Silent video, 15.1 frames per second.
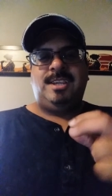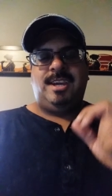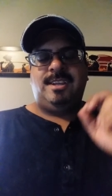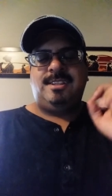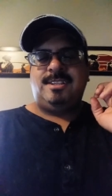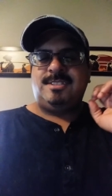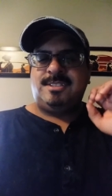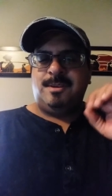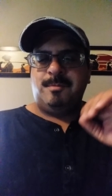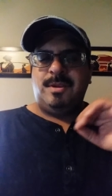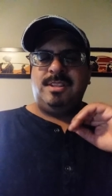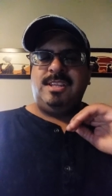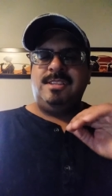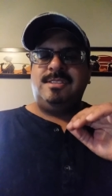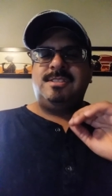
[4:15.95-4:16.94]
Yeah, that's
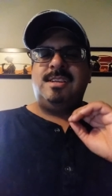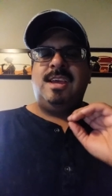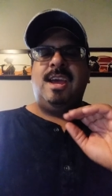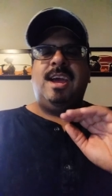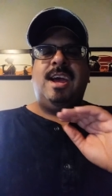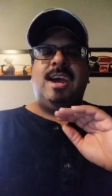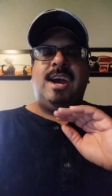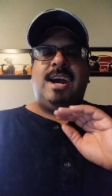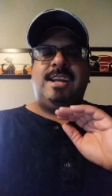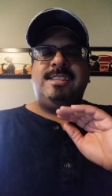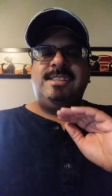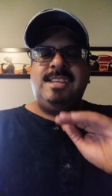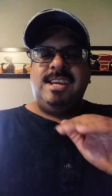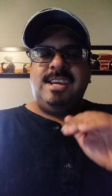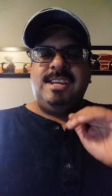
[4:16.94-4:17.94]
something I
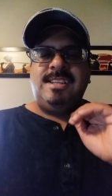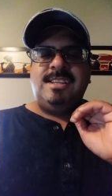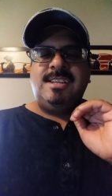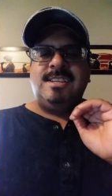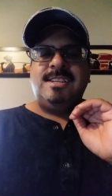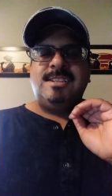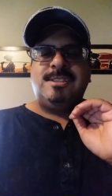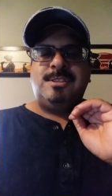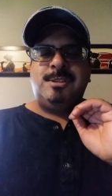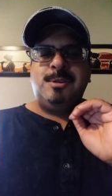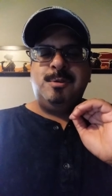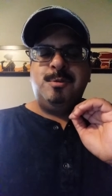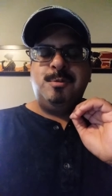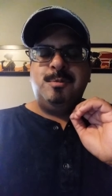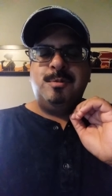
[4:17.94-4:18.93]
need
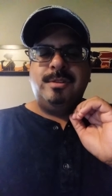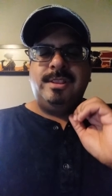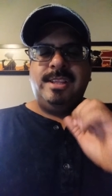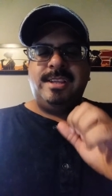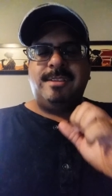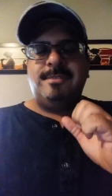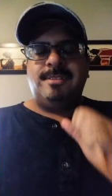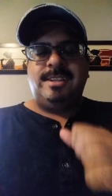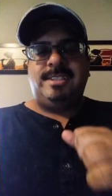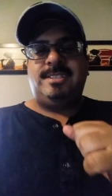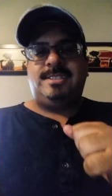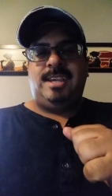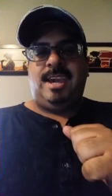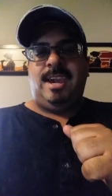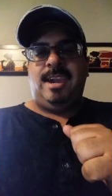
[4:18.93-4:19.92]
to literally
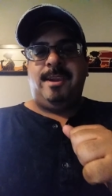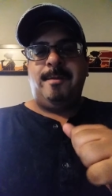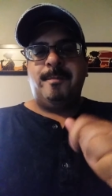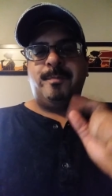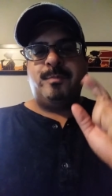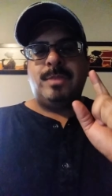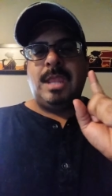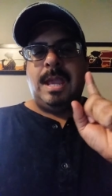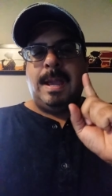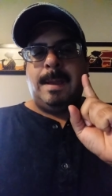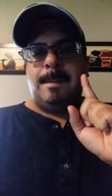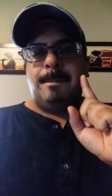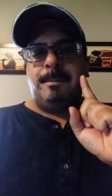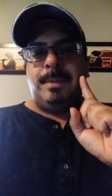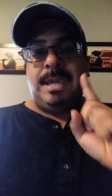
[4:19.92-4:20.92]
say
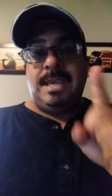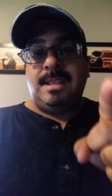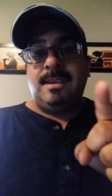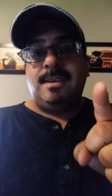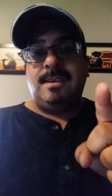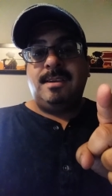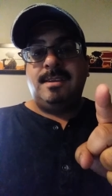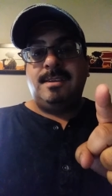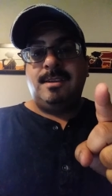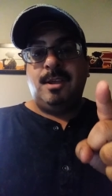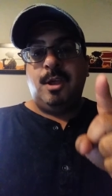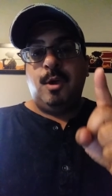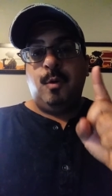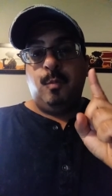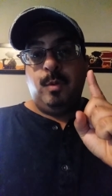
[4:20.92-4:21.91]
PETA
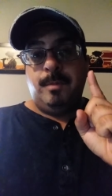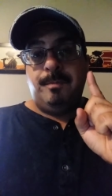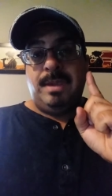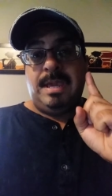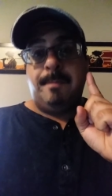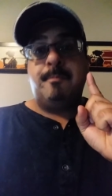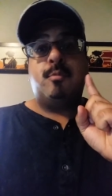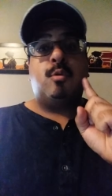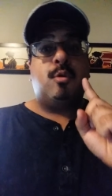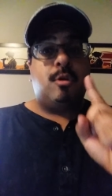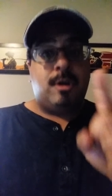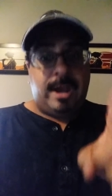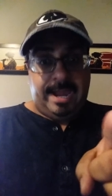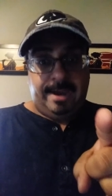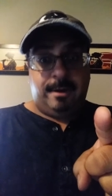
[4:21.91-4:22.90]
would be
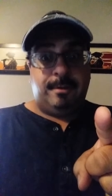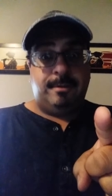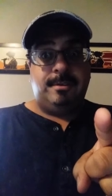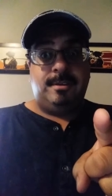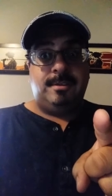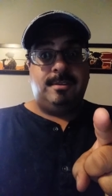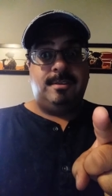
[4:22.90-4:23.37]
proud